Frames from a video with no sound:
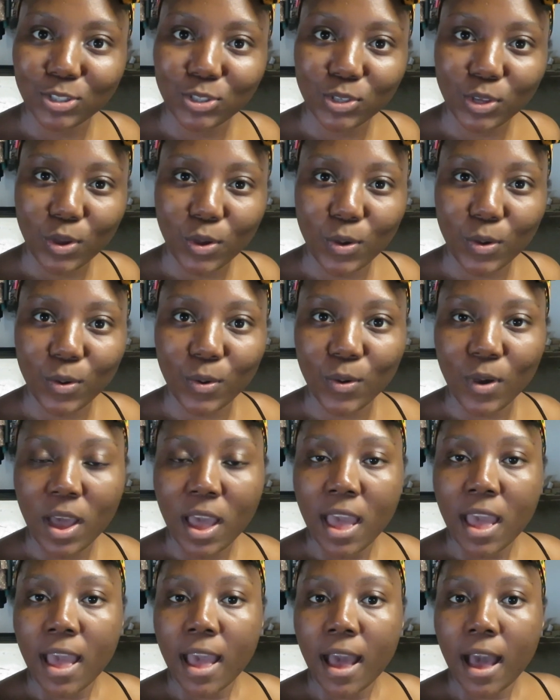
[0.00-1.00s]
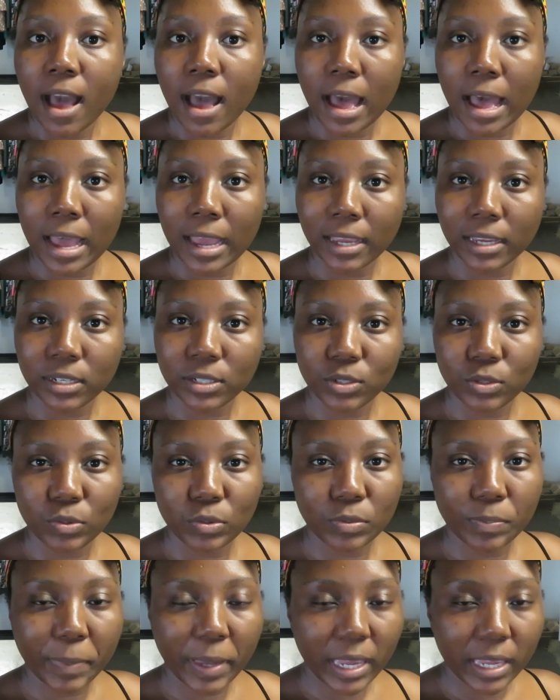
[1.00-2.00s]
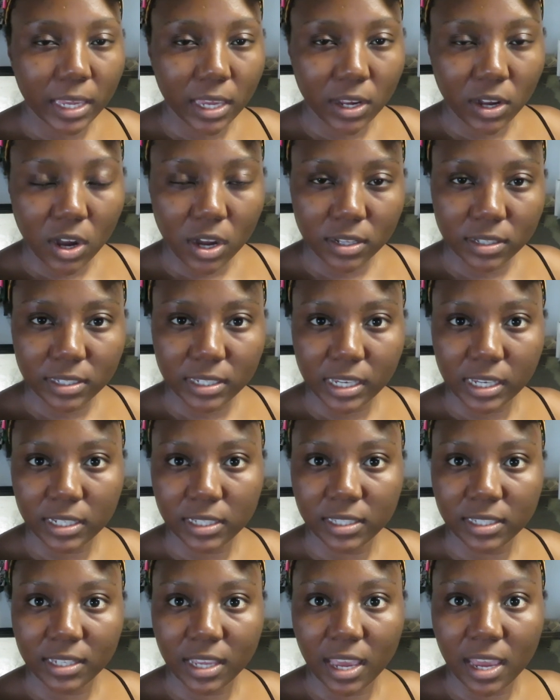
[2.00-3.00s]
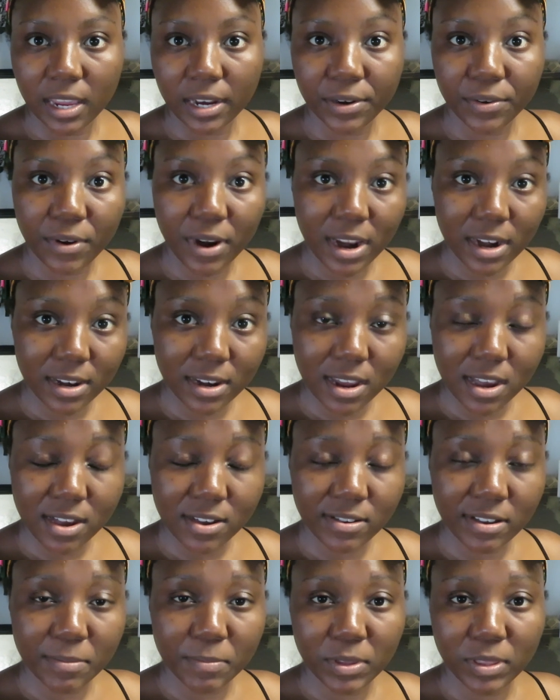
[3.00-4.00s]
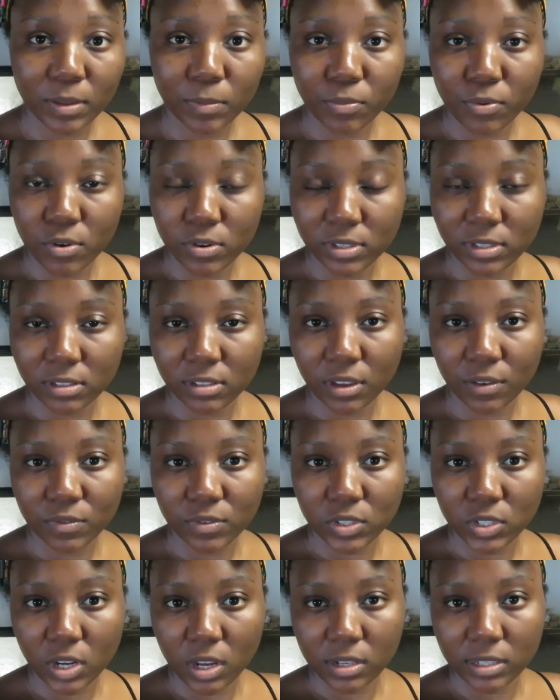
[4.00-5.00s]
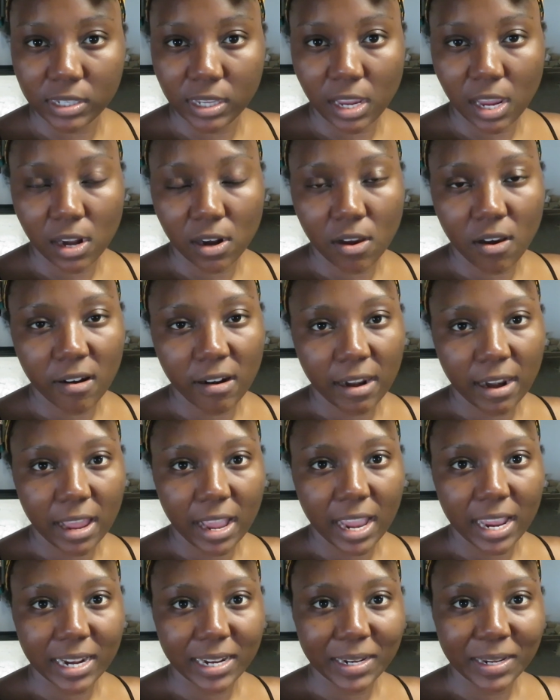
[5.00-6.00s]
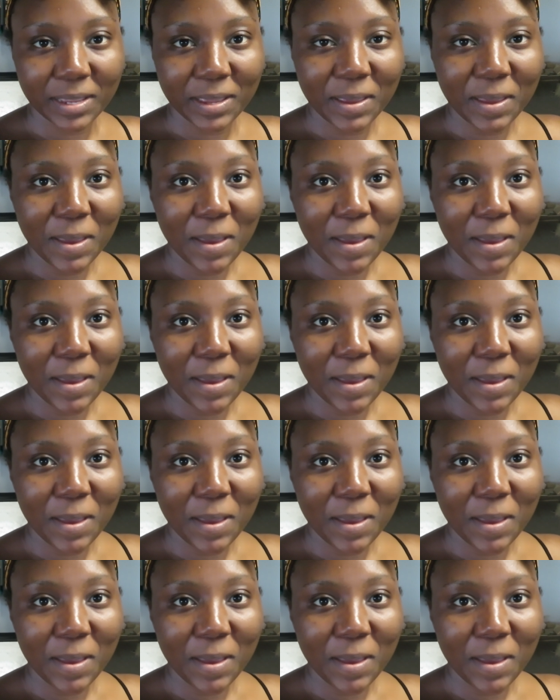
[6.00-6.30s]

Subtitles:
So I do baking content, and right now I'm in the process of starting an online